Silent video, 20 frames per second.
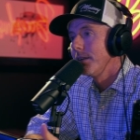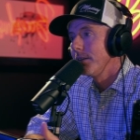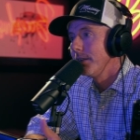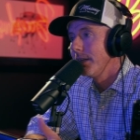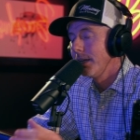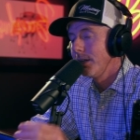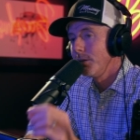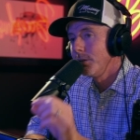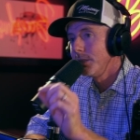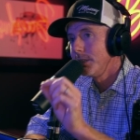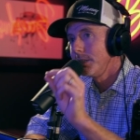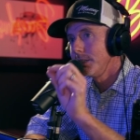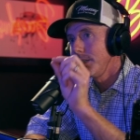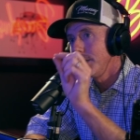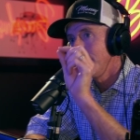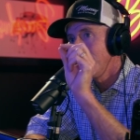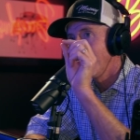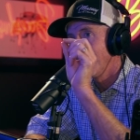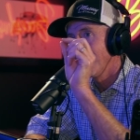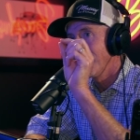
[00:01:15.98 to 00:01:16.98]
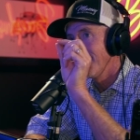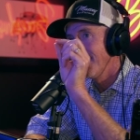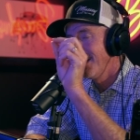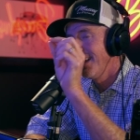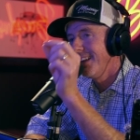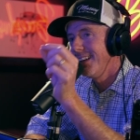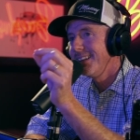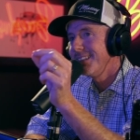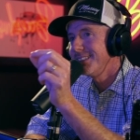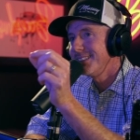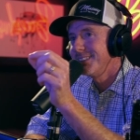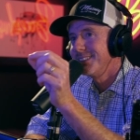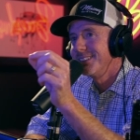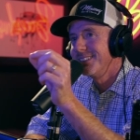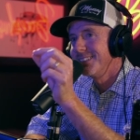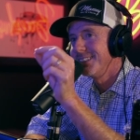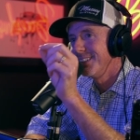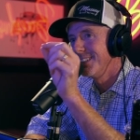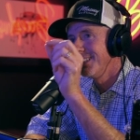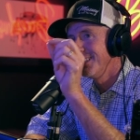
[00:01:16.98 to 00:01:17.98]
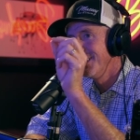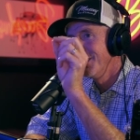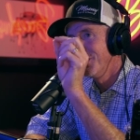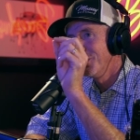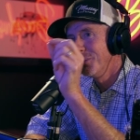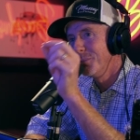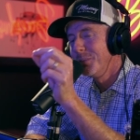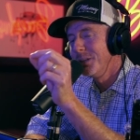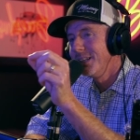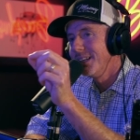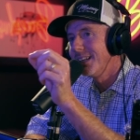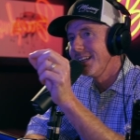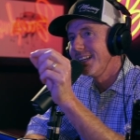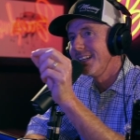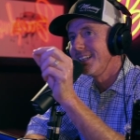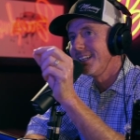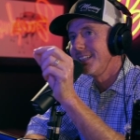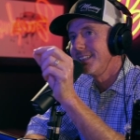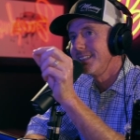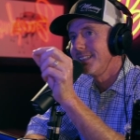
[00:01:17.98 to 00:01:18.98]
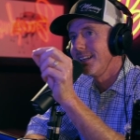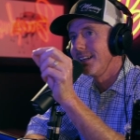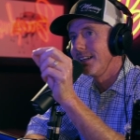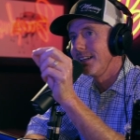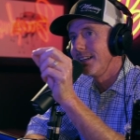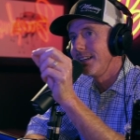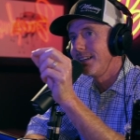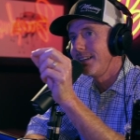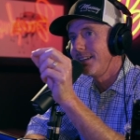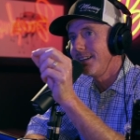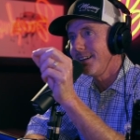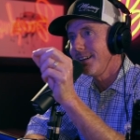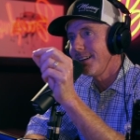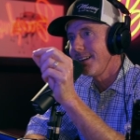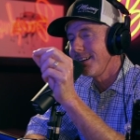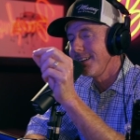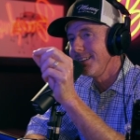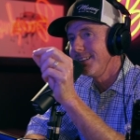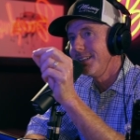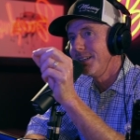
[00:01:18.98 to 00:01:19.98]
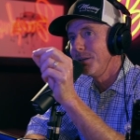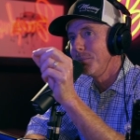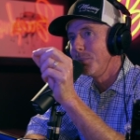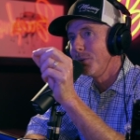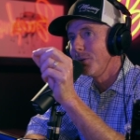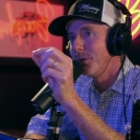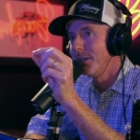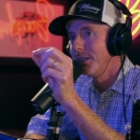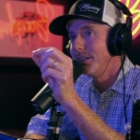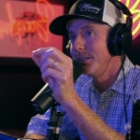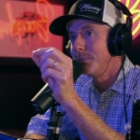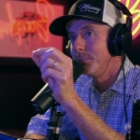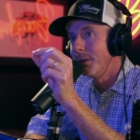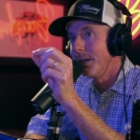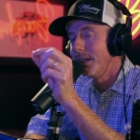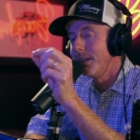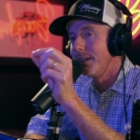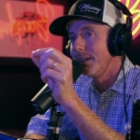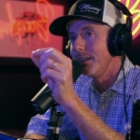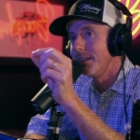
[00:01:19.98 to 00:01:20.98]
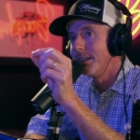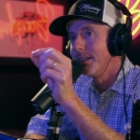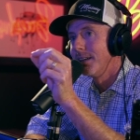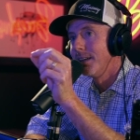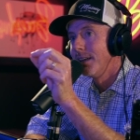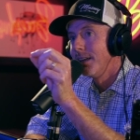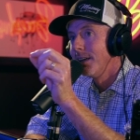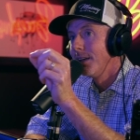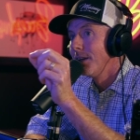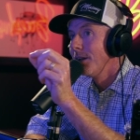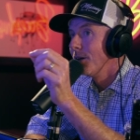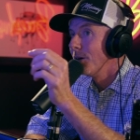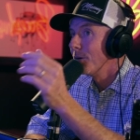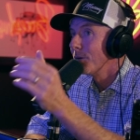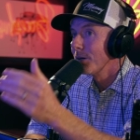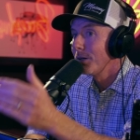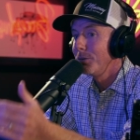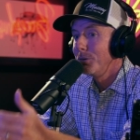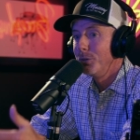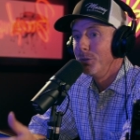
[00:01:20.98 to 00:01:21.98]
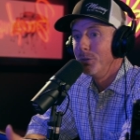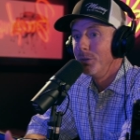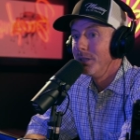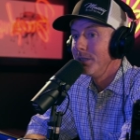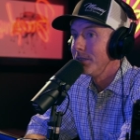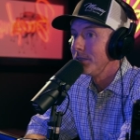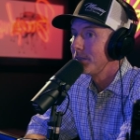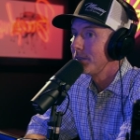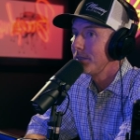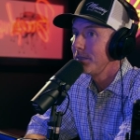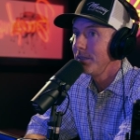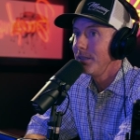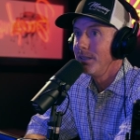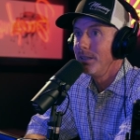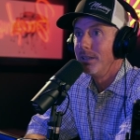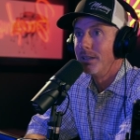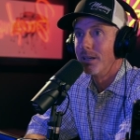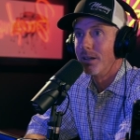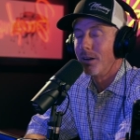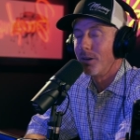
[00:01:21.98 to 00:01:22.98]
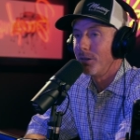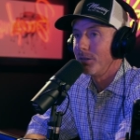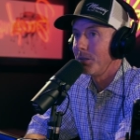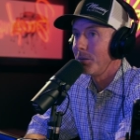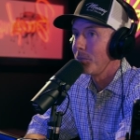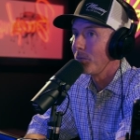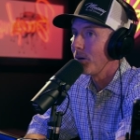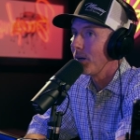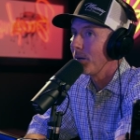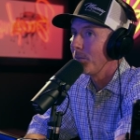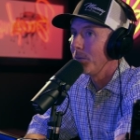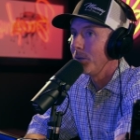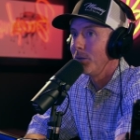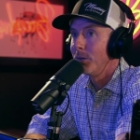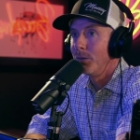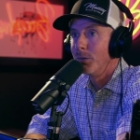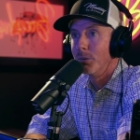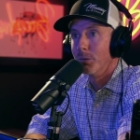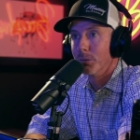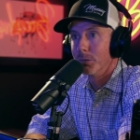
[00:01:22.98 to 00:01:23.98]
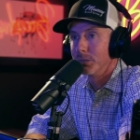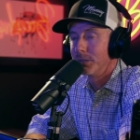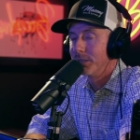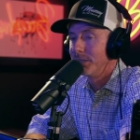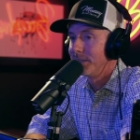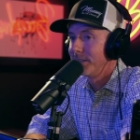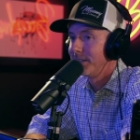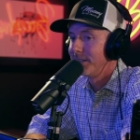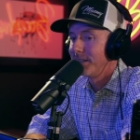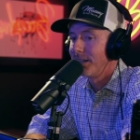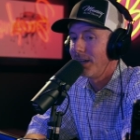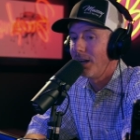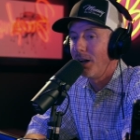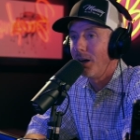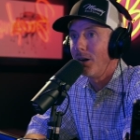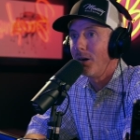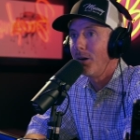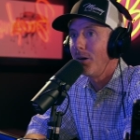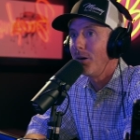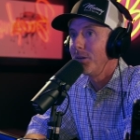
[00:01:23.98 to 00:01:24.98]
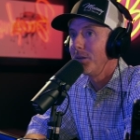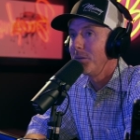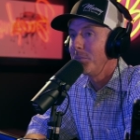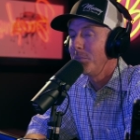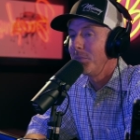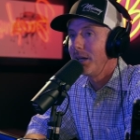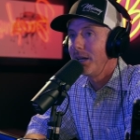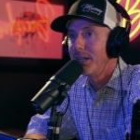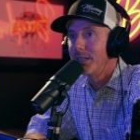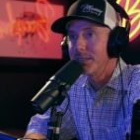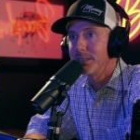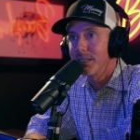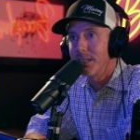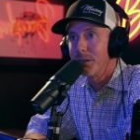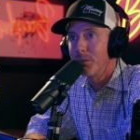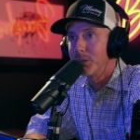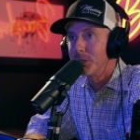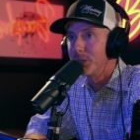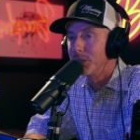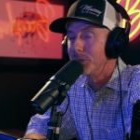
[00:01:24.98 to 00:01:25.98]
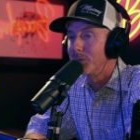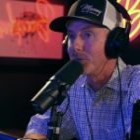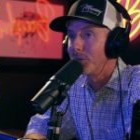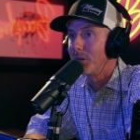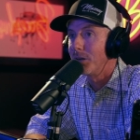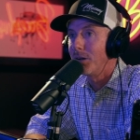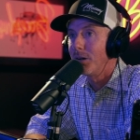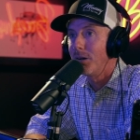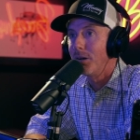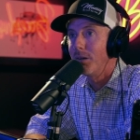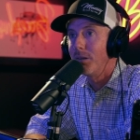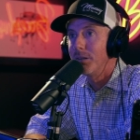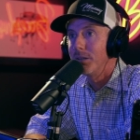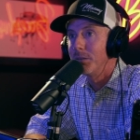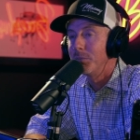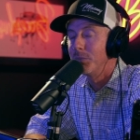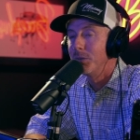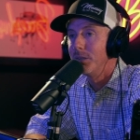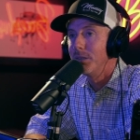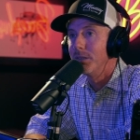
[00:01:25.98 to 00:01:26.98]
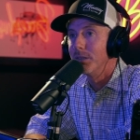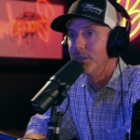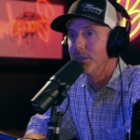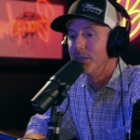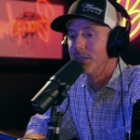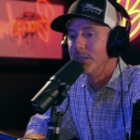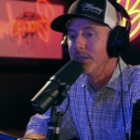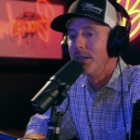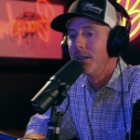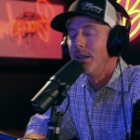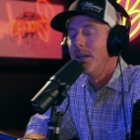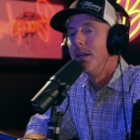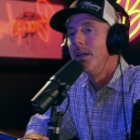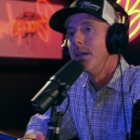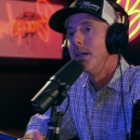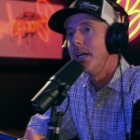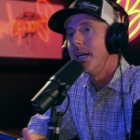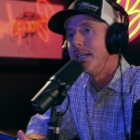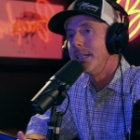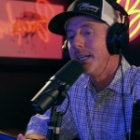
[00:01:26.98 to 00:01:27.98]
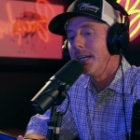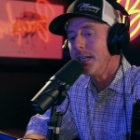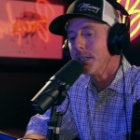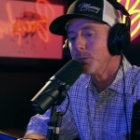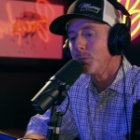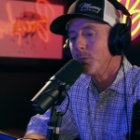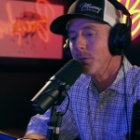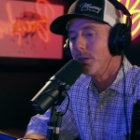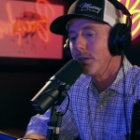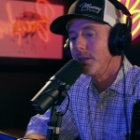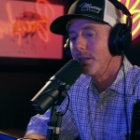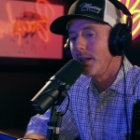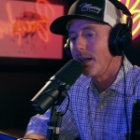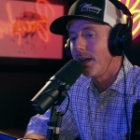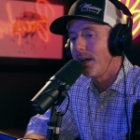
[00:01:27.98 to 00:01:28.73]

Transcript: they only see that last little bit and they say, golly, yeah. boy, he's made it. Yeah. Okay, you didn't see all nah. them ramen noodles. Nah. All them mashed sandwiches for all them years. Yeah. And that's what